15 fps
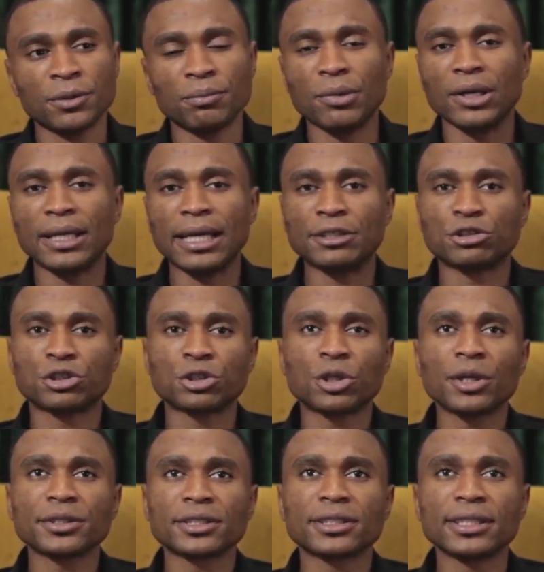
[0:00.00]
But then
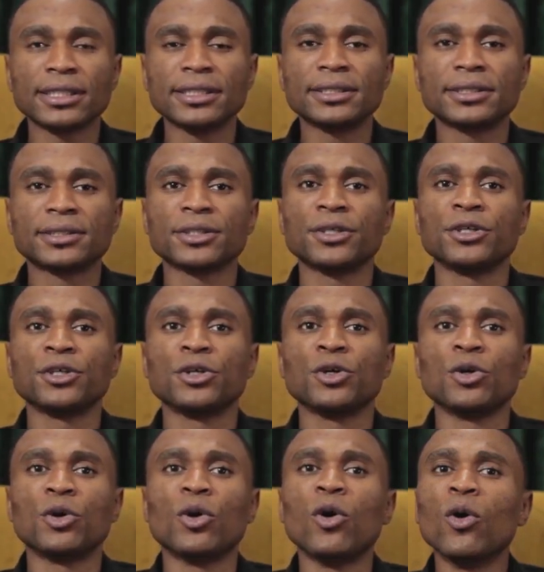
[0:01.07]
trust is
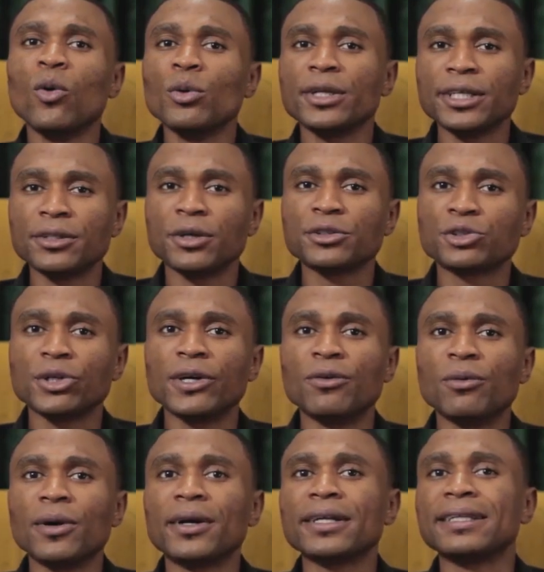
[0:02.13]
holding on to a
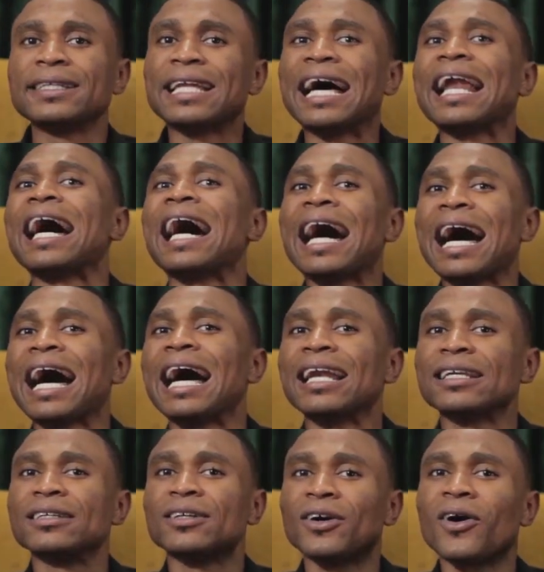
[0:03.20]
word that
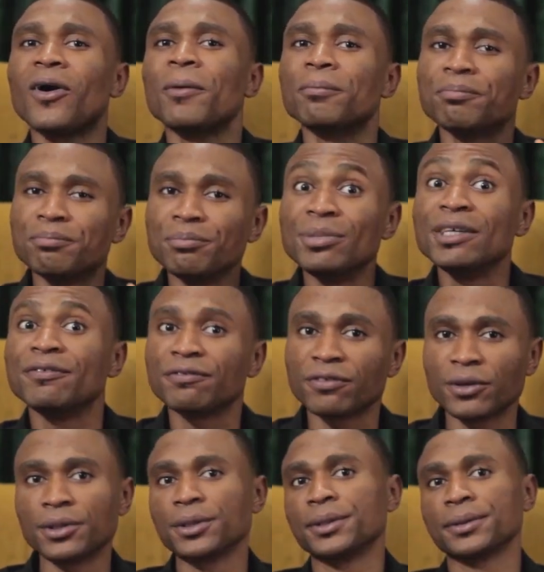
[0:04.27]
had come
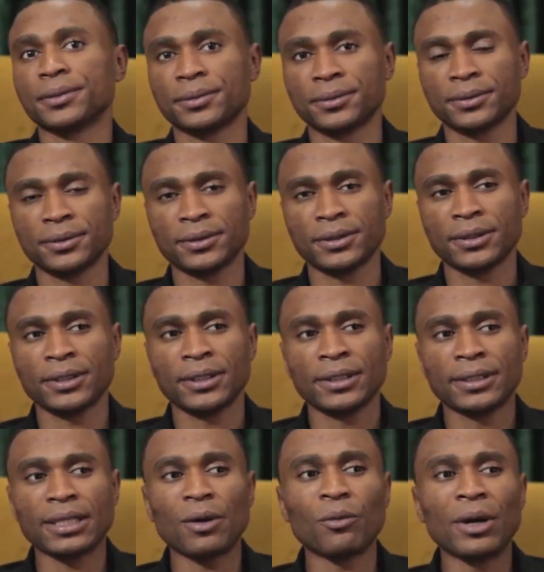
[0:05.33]
before.
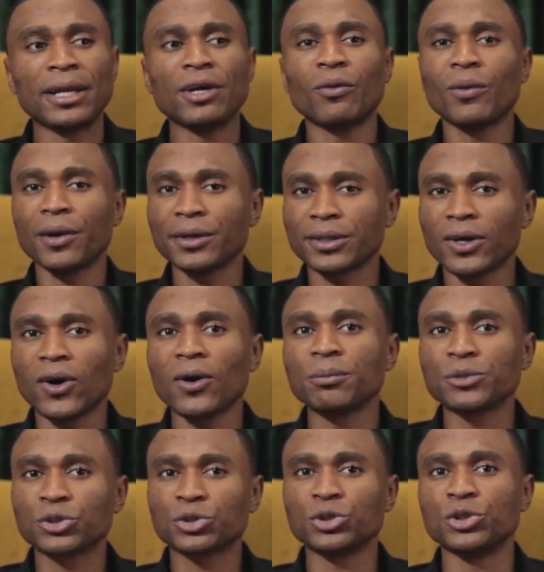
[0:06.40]
Now, when a word
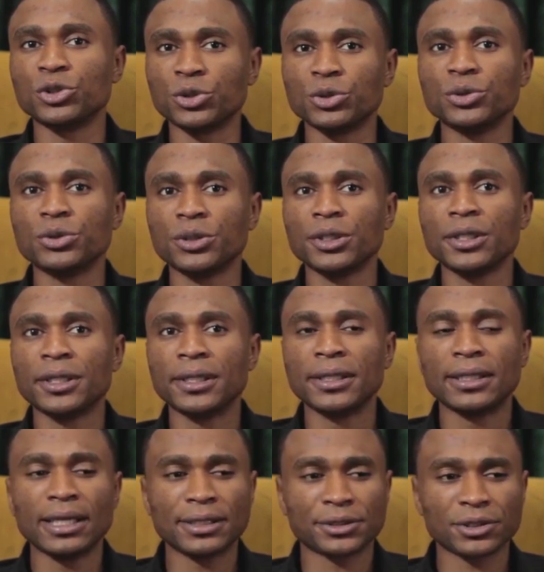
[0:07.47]
comes to you,
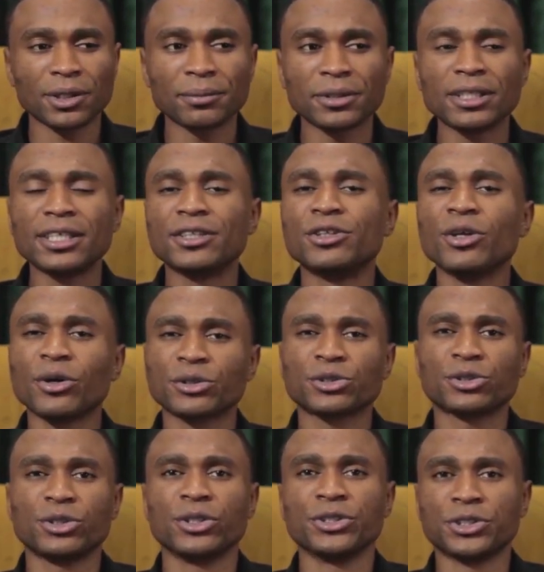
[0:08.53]
there's something it does
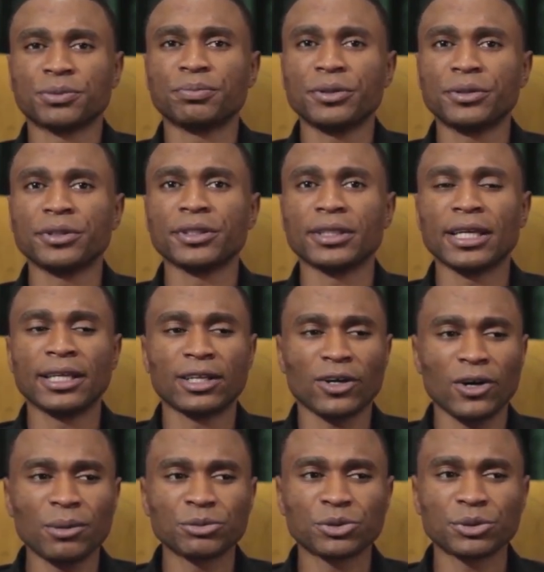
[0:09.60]
to your spirit. It
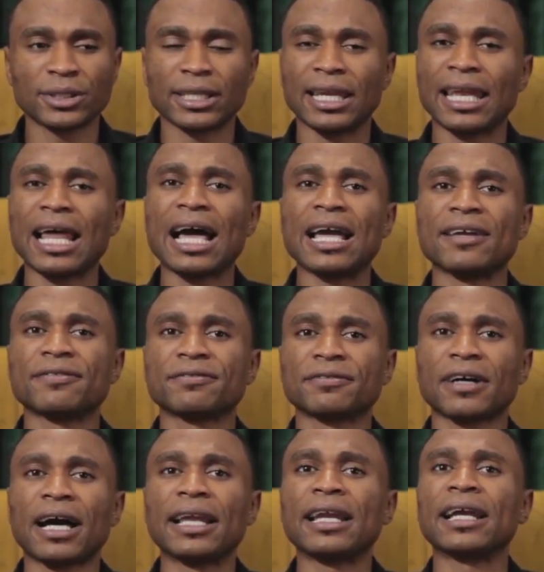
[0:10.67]
comes with life
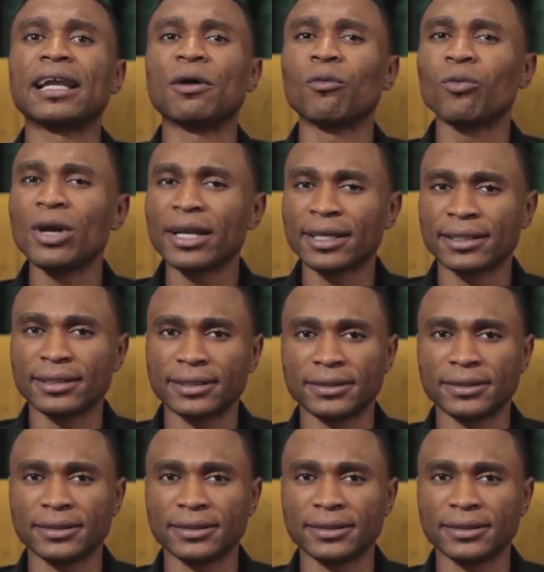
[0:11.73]
and an awakening.